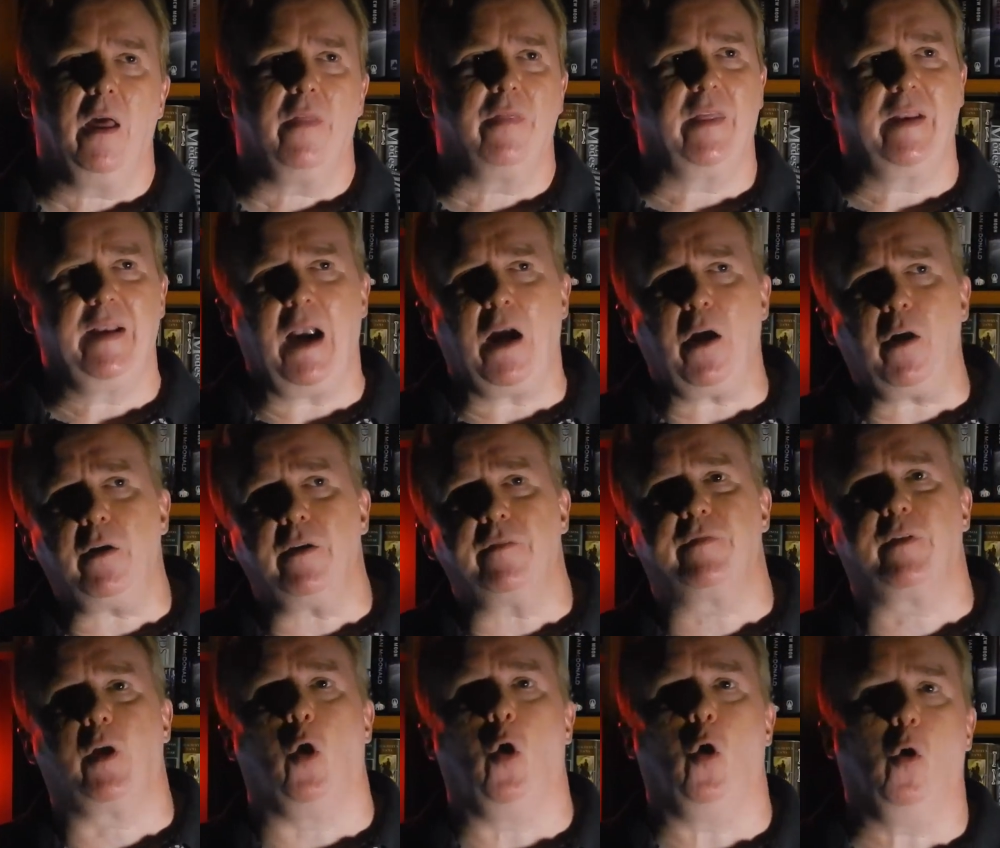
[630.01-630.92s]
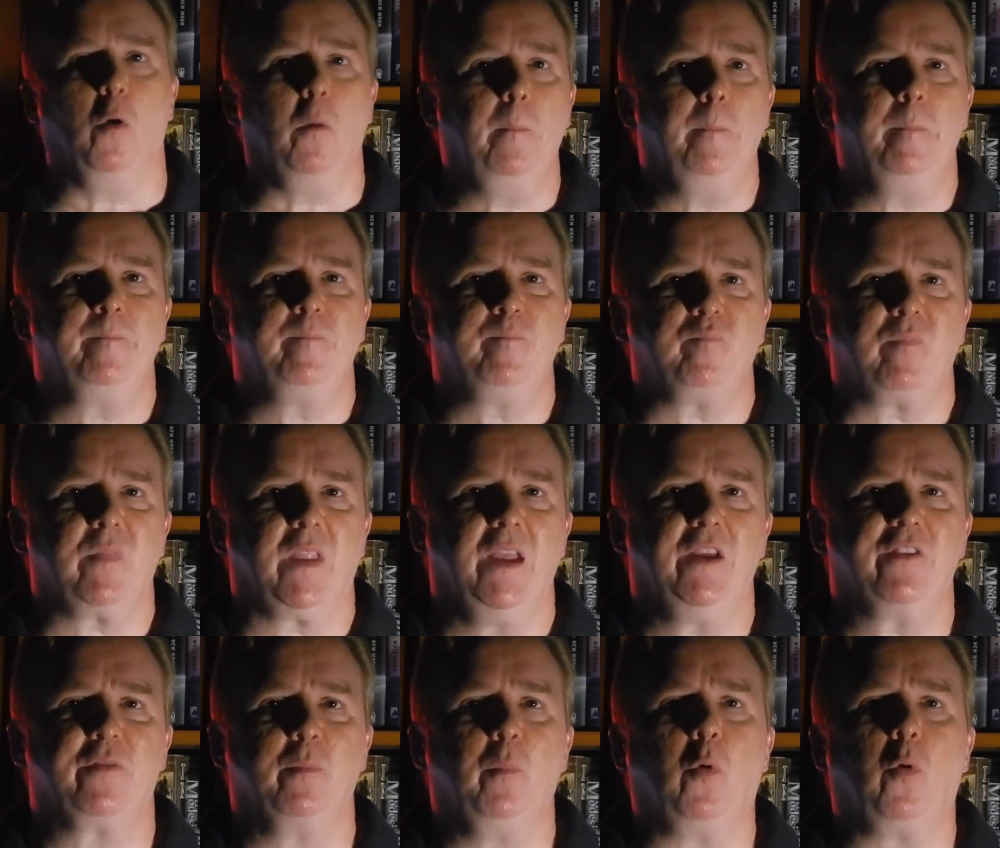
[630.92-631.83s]
The narrative goal
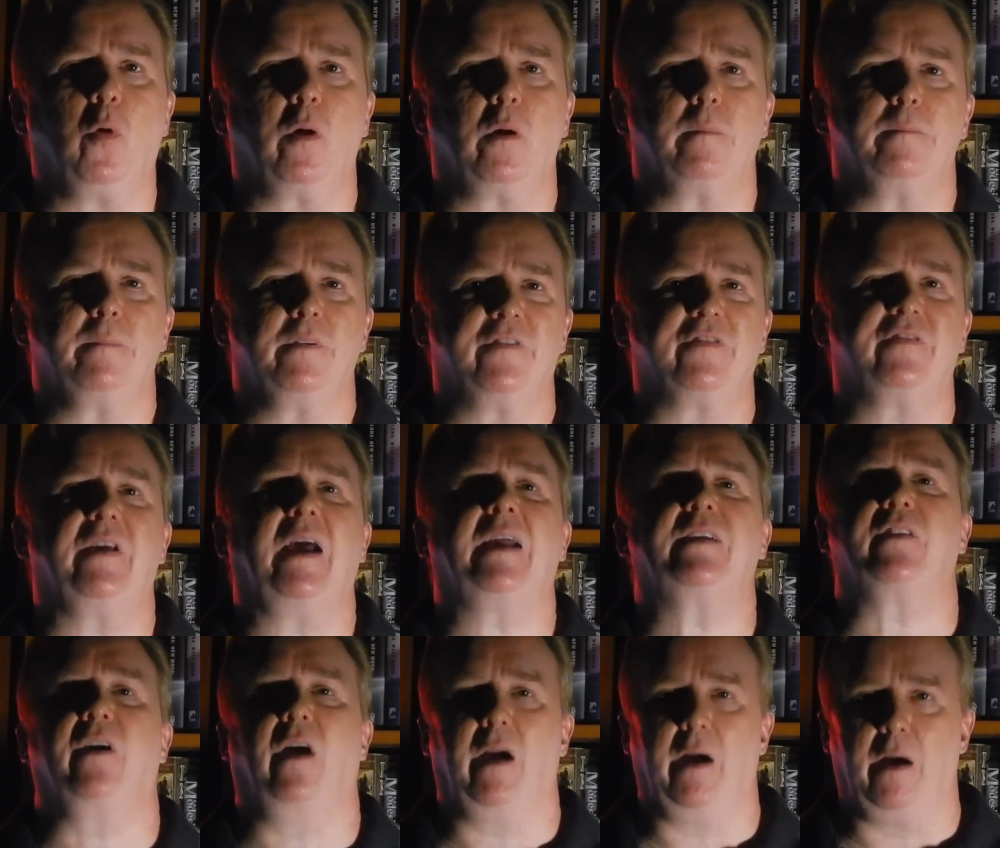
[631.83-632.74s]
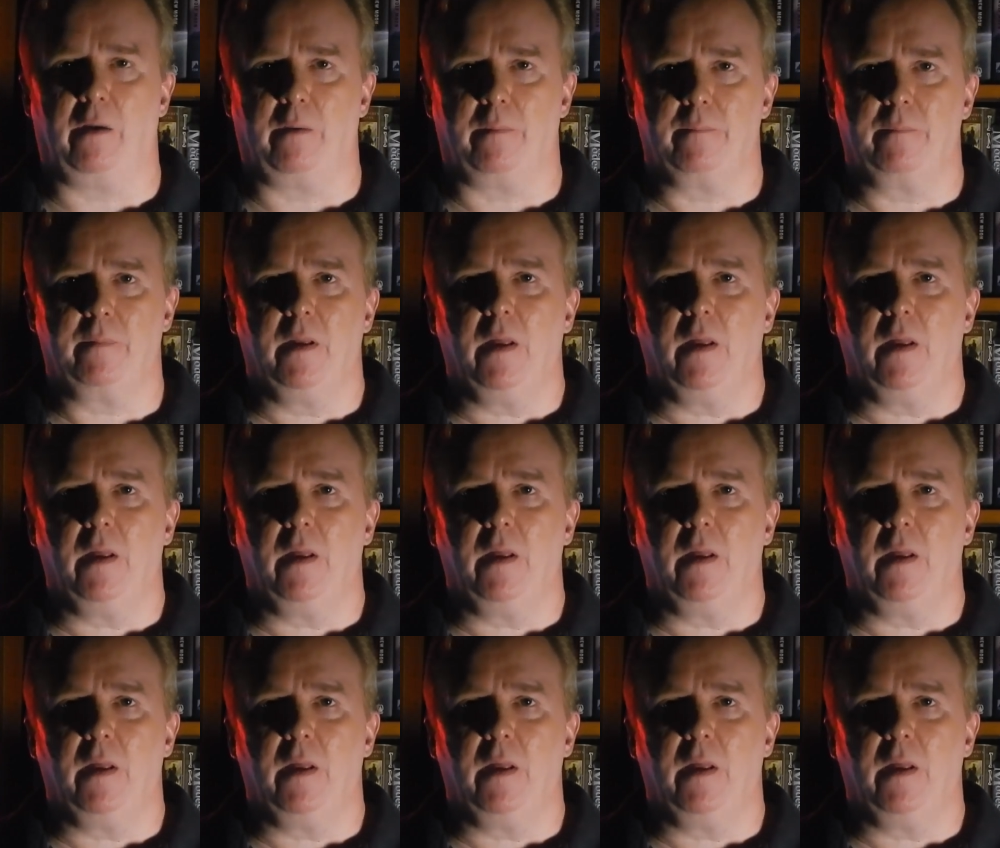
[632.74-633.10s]
is more satire.